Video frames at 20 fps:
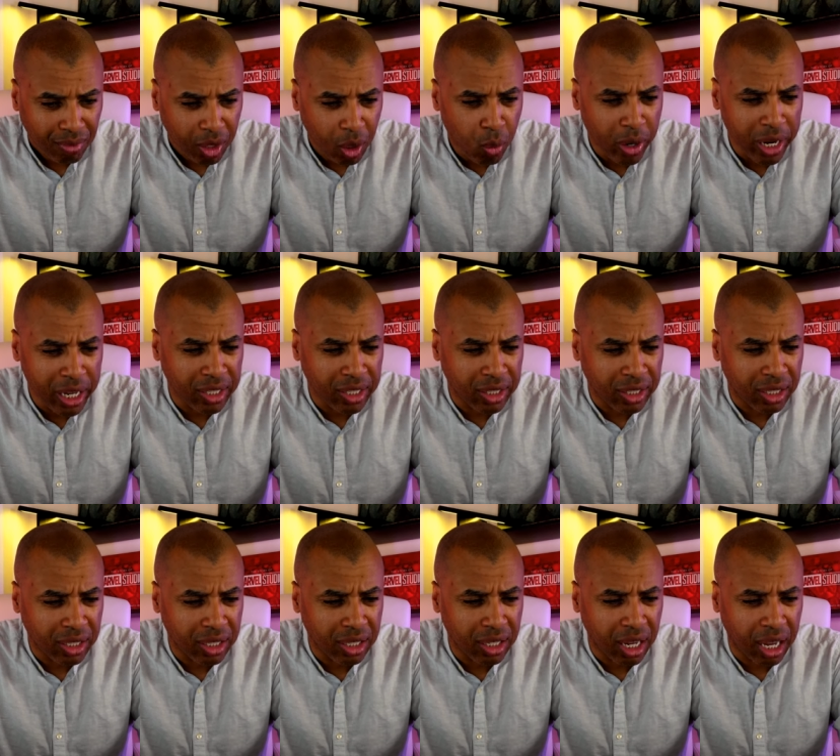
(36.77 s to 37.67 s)
we
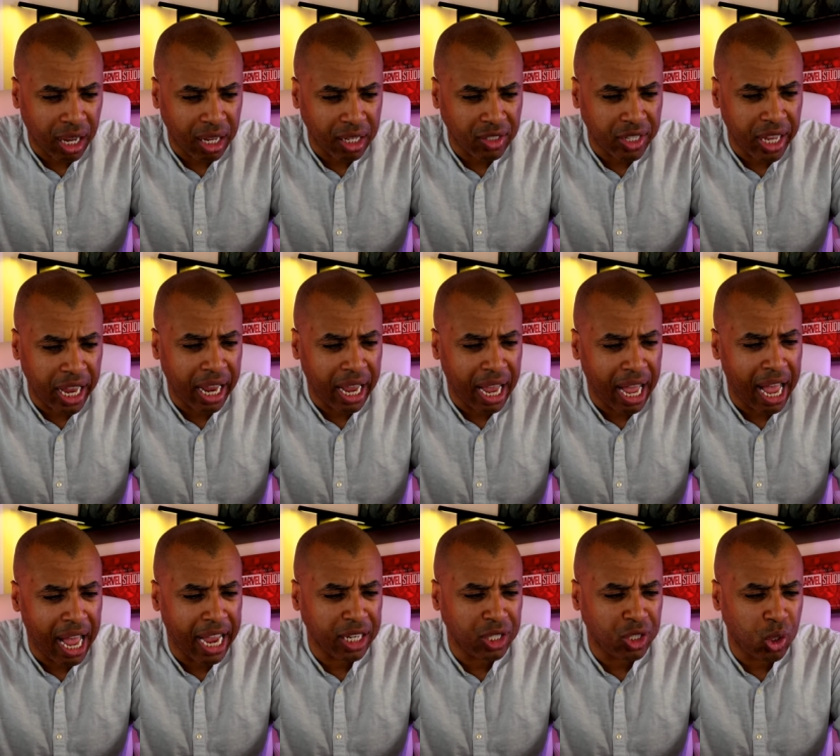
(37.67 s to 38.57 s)
say
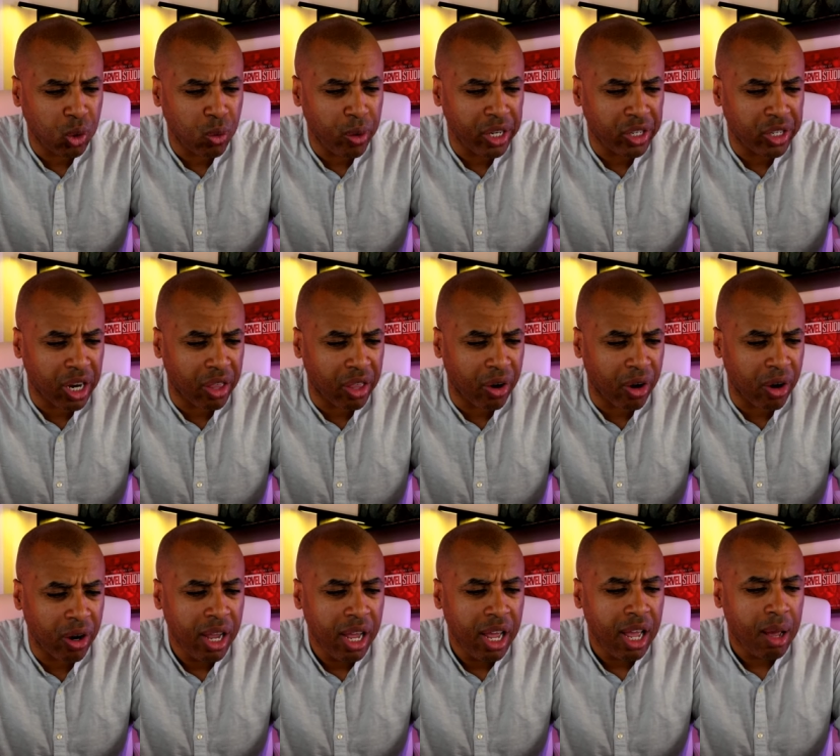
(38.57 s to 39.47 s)
hi to each
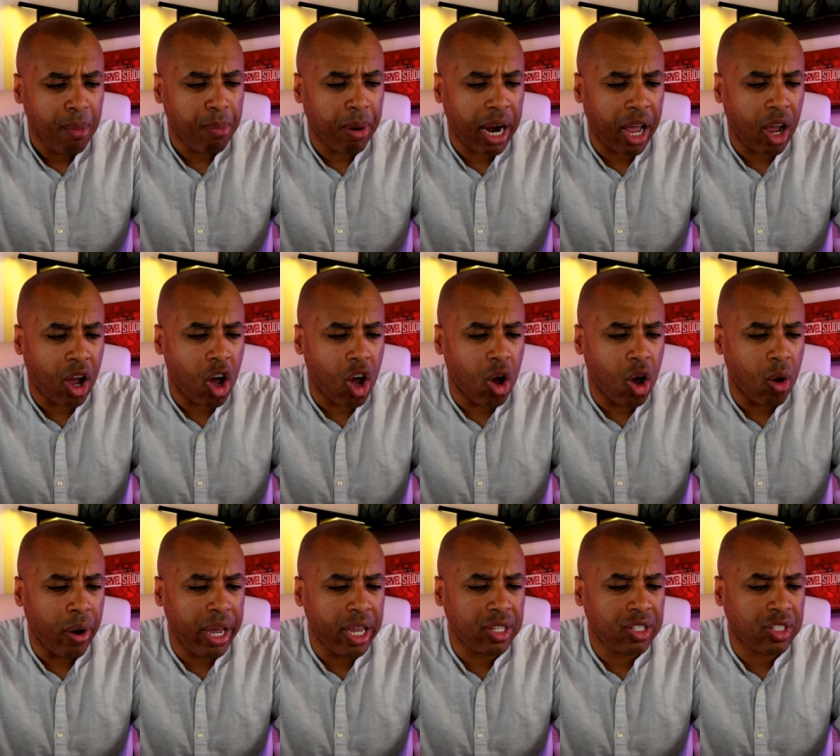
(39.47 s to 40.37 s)
other, but I
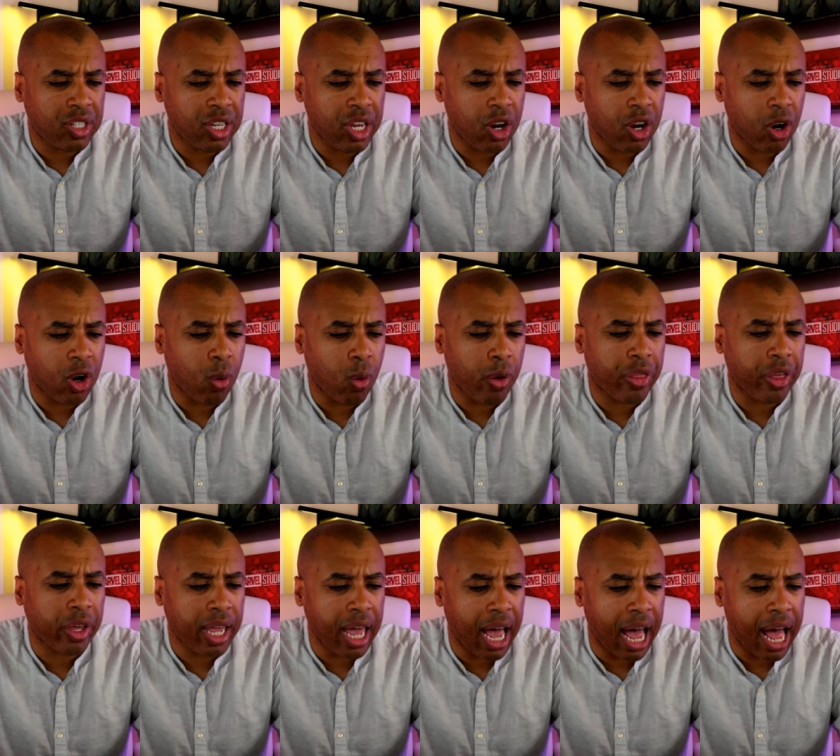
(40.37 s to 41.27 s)
always see her with
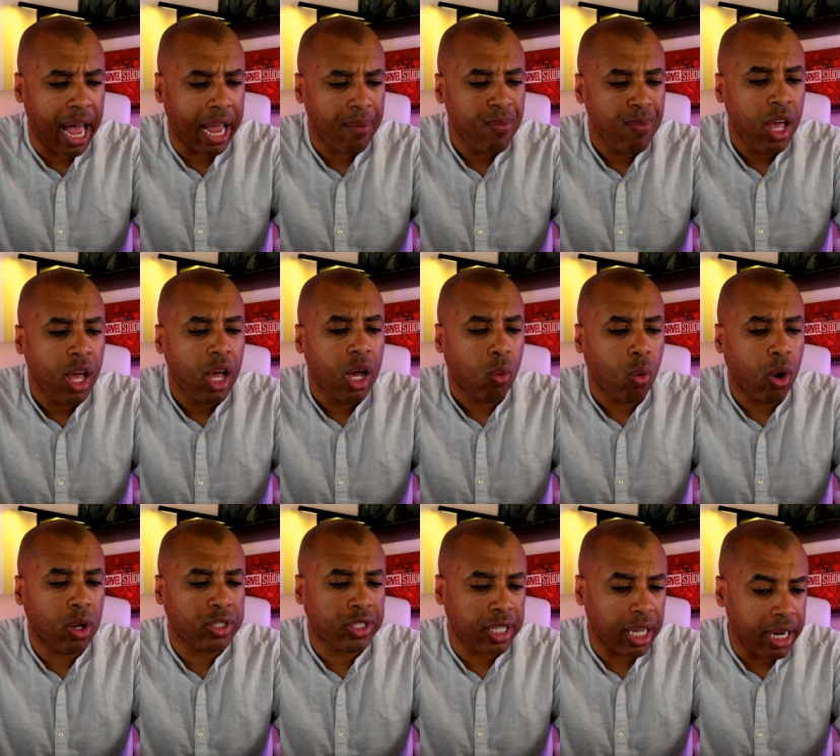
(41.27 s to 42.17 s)
a guy.
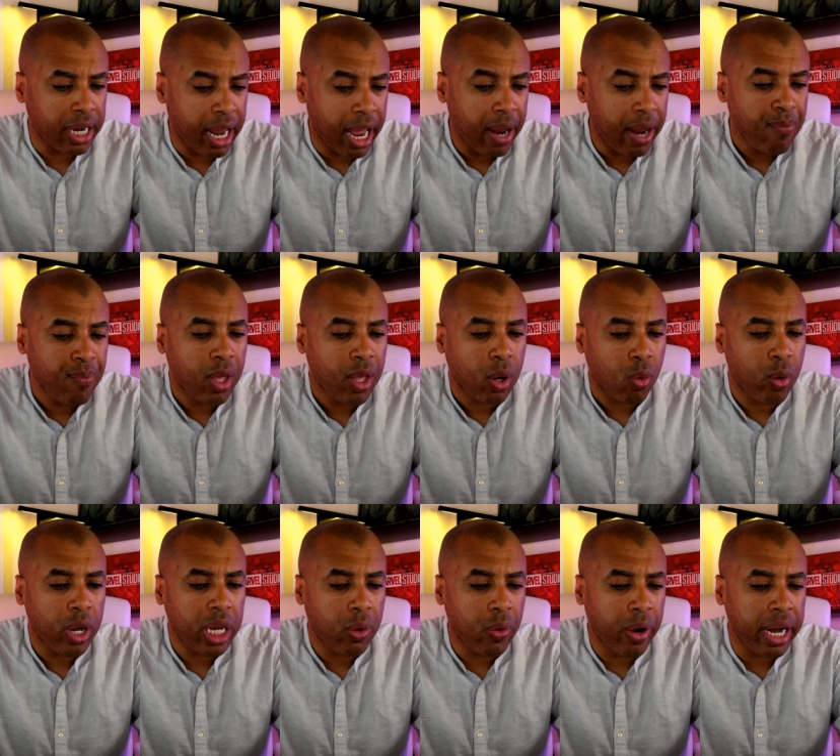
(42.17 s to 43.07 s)
Well, Sunday,
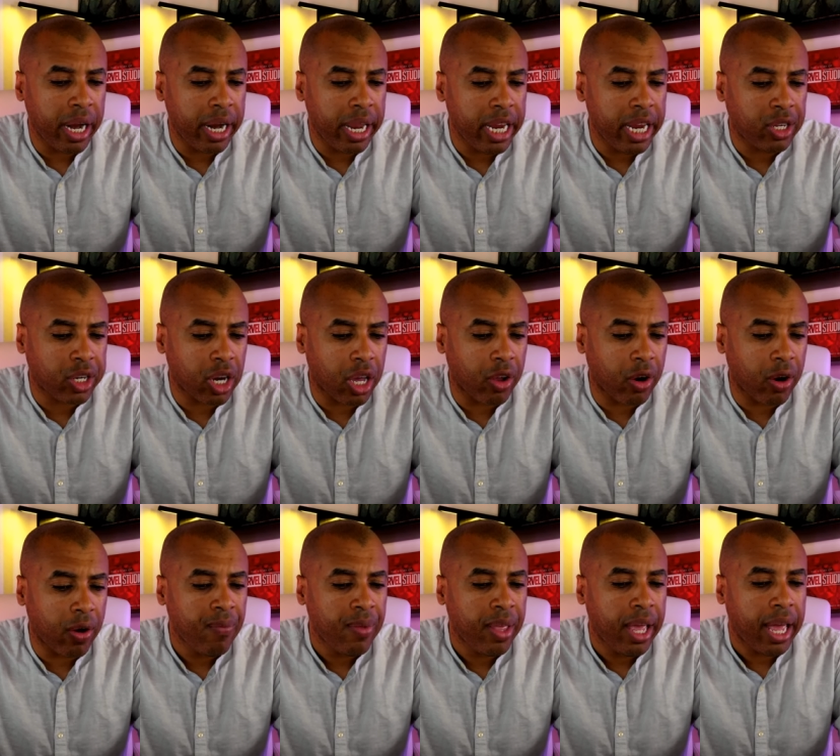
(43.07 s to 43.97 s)
we greeted each
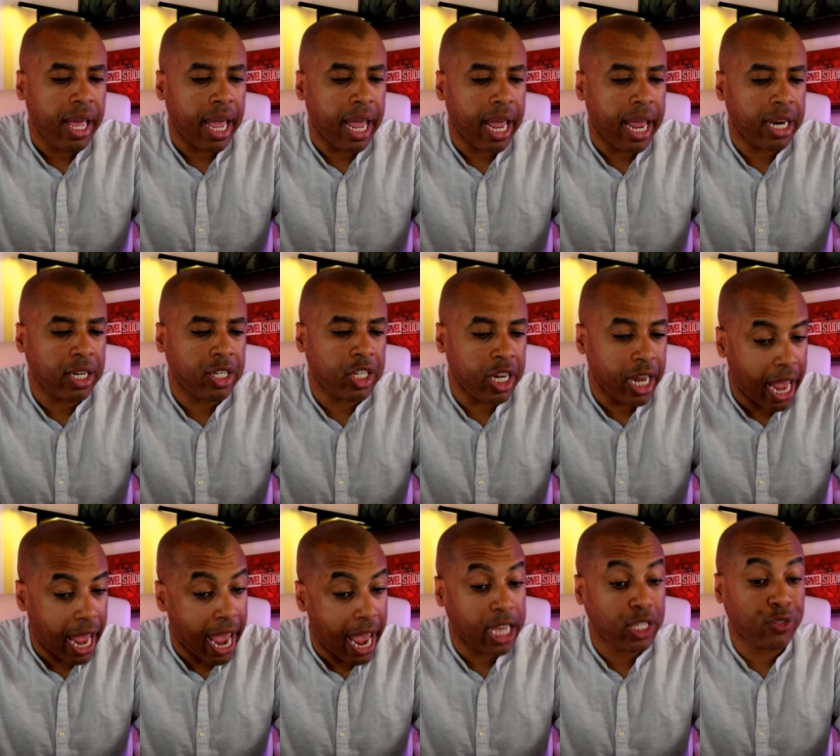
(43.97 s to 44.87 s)
other, and
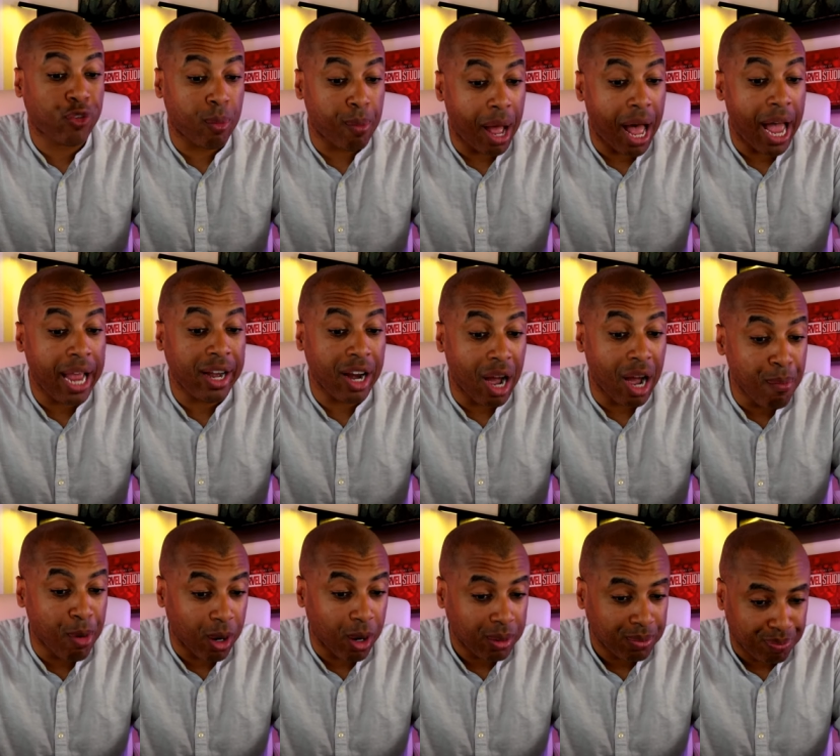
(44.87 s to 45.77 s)
she asked for my
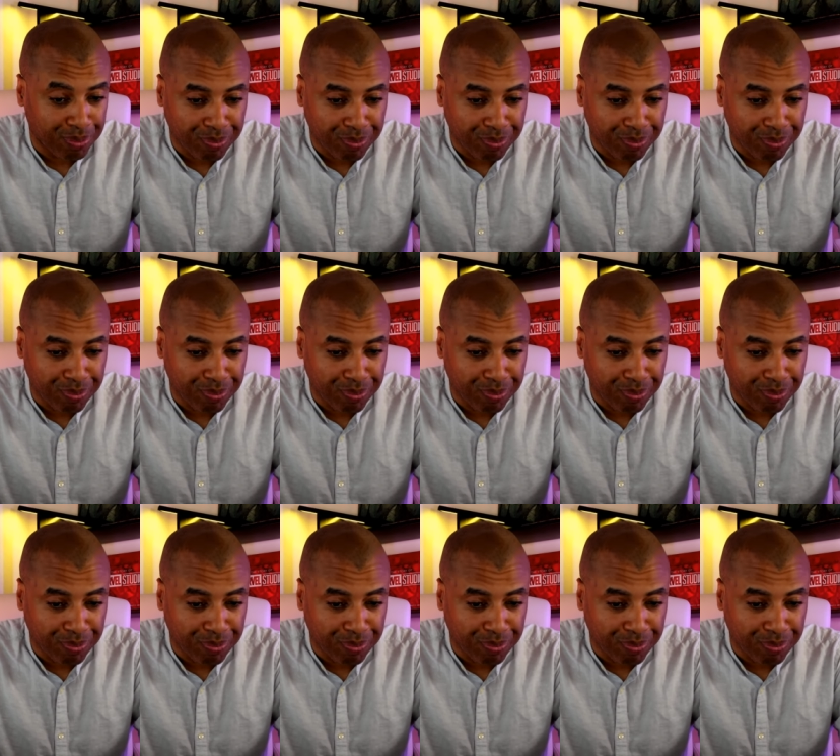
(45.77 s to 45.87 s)
number.